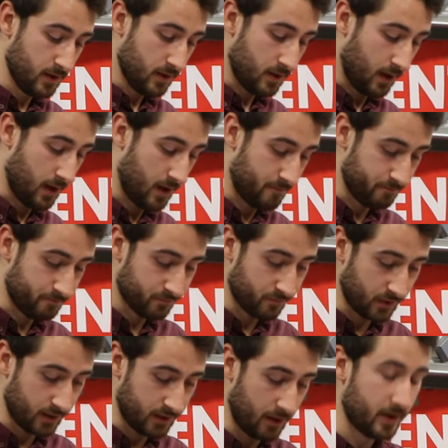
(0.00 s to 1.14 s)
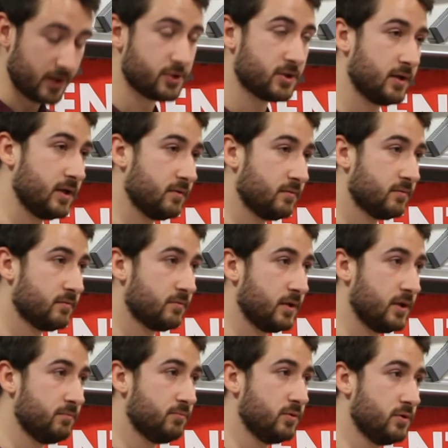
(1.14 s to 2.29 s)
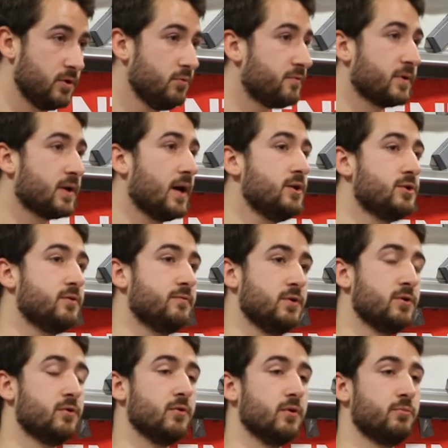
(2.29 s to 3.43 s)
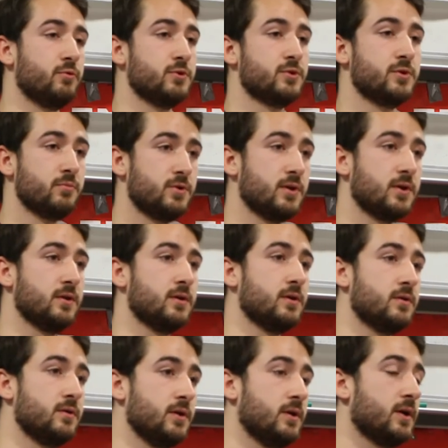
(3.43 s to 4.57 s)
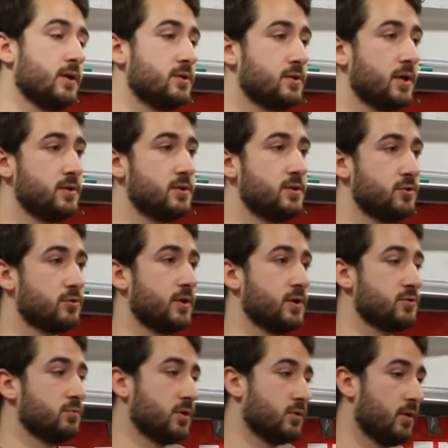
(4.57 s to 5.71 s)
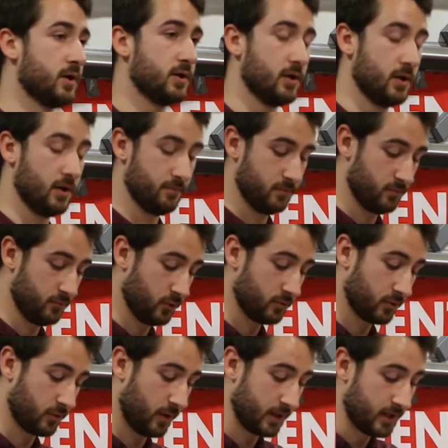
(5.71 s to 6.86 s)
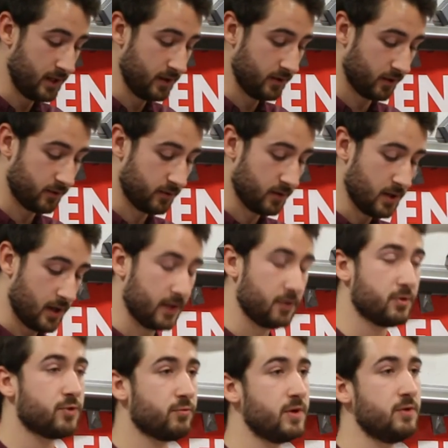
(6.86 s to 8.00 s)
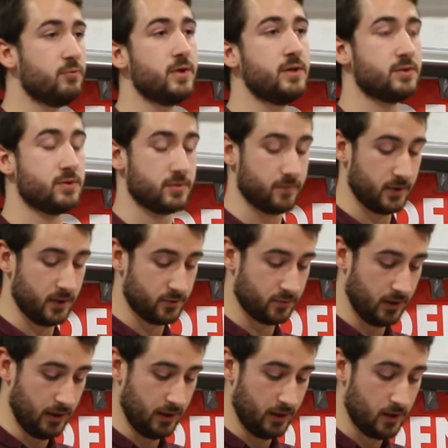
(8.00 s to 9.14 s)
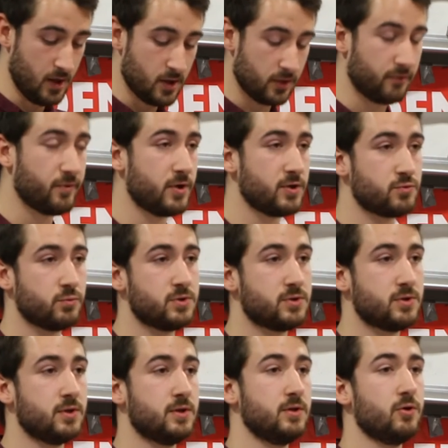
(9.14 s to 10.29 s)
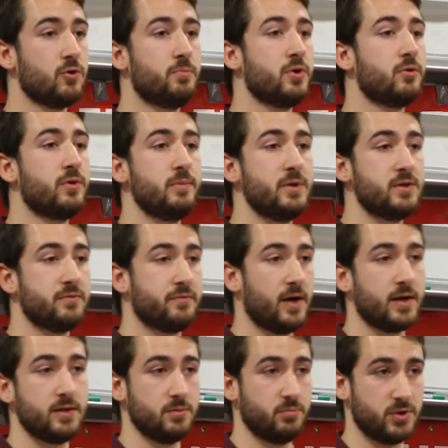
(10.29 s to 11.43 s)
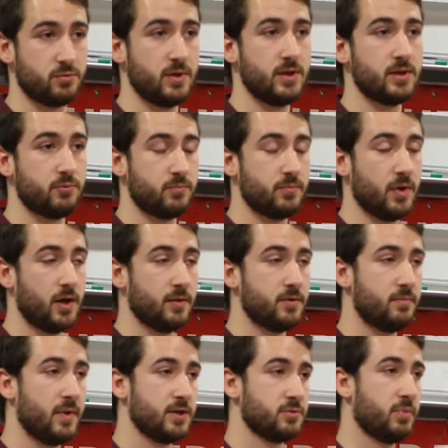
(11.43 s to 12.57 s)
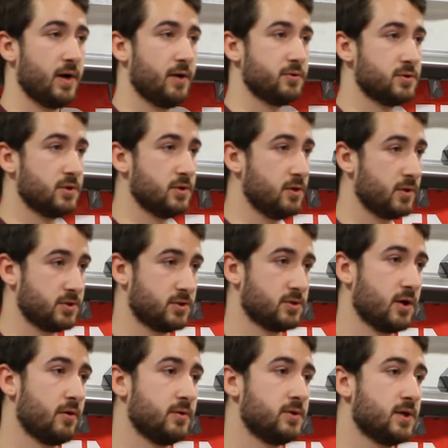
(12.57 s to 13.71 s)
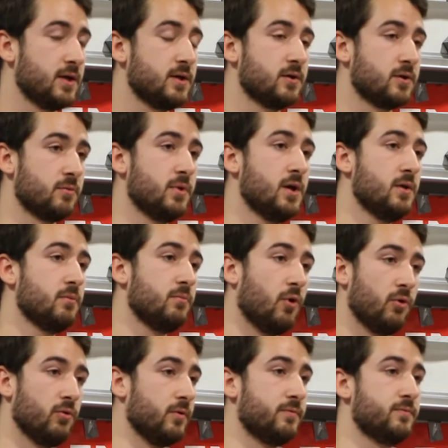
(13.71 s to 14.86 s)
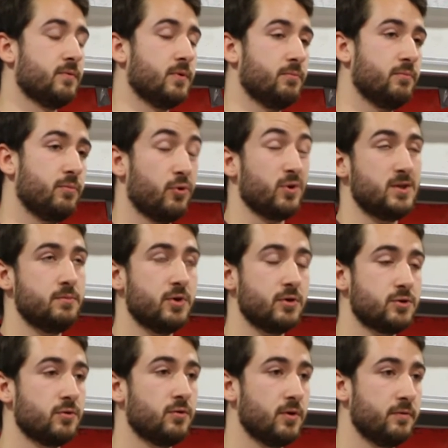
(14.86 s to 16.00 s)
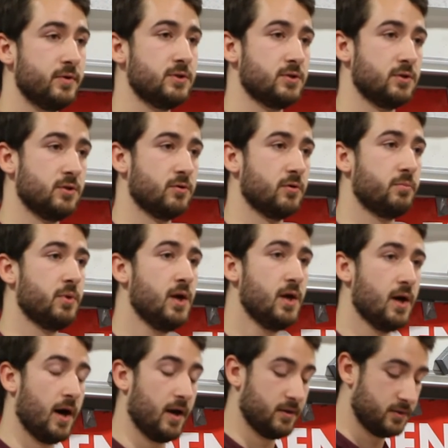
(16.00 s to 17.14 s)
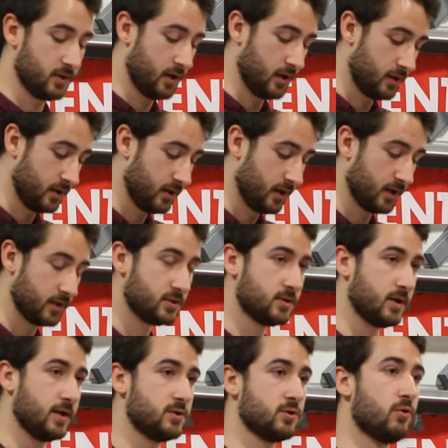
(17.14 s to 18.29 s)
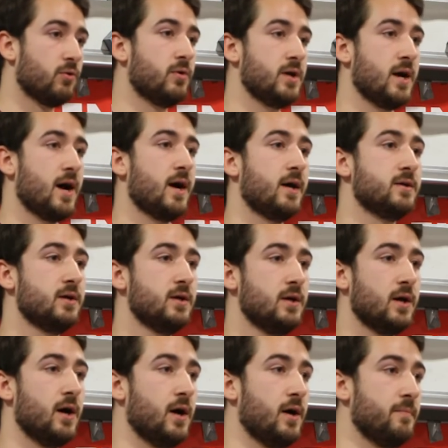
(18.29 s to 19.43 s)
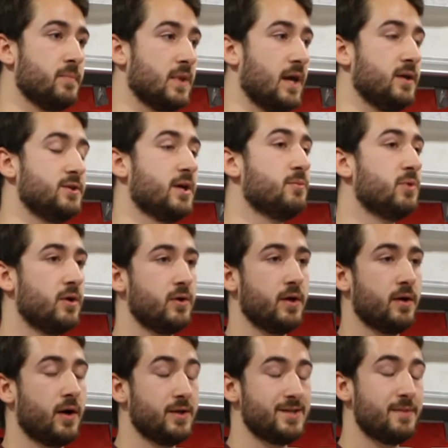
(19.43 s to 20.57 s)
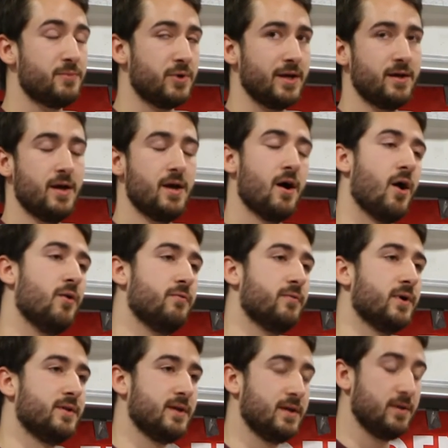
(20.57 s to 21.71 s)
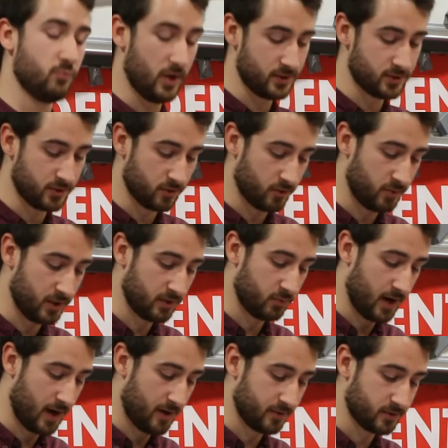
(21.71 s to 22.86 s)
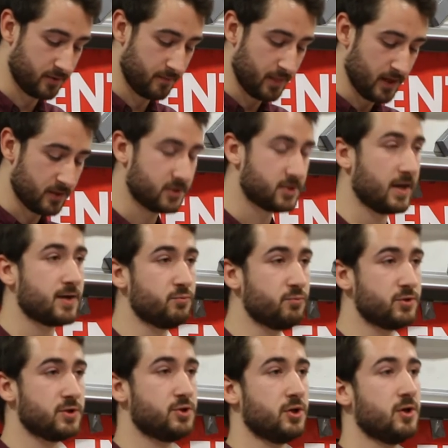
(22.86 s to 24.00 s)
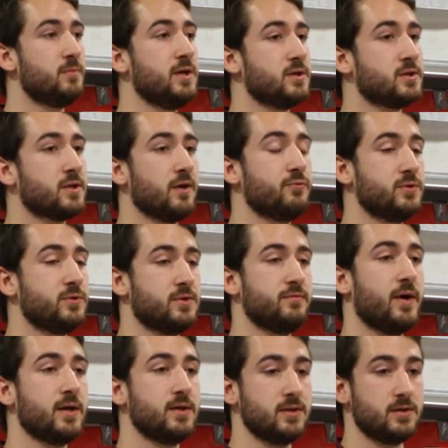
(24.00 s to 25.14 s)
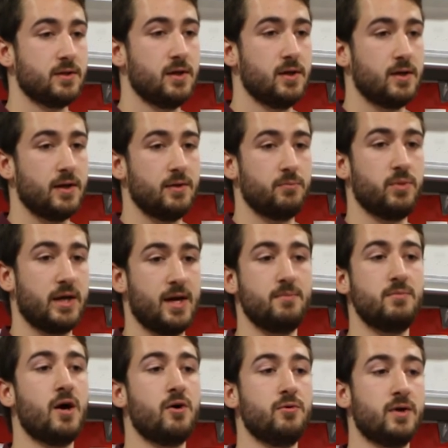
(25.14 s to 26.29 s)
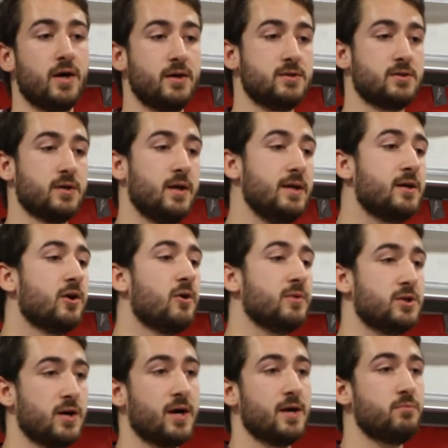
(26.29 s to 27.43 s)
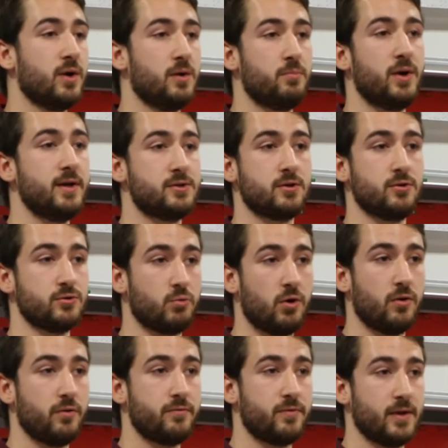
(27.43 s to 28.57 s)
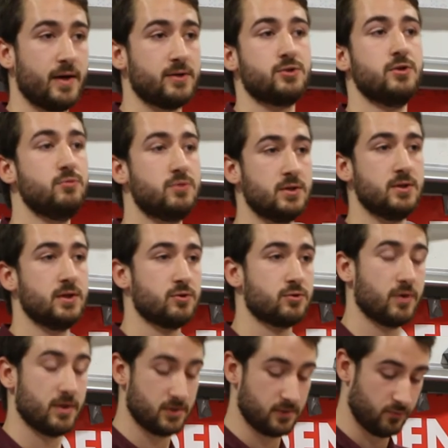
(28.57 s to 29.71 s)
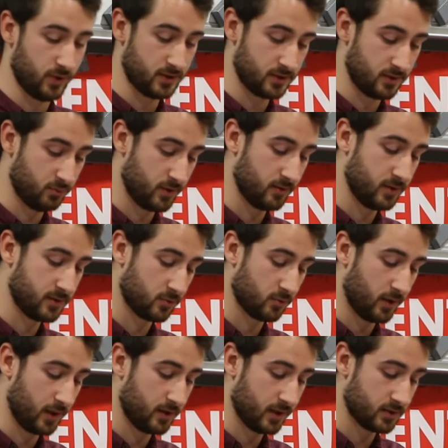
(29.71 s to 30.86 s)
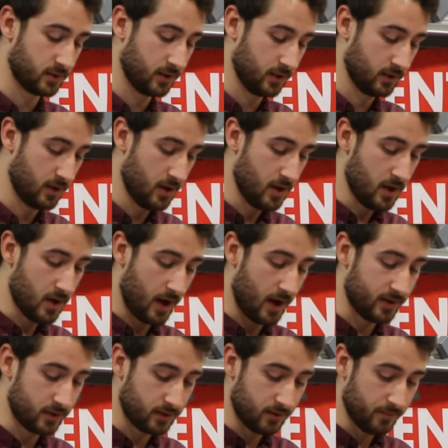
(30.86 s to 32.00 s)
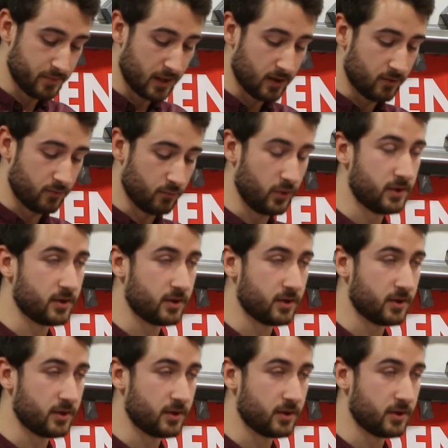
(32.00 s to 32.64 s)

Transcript: Um, now, actually, the unification of Europe was something that the United States interests were quite, um, were, were, quite keen on. And there were three reasons for this, really. The first was that Europe had already been divided between the, uh, the major powers. The USSR had taken up all of, uh, pretty much all of Eastern Europe, and uh, the United States already had um, hegemony, hegemony over the Western European powers. The second was that Germany itself was divided. It became known as an economic giant but a political dwarf, and that suited the interests of Western imperialism quite nicely. And then with the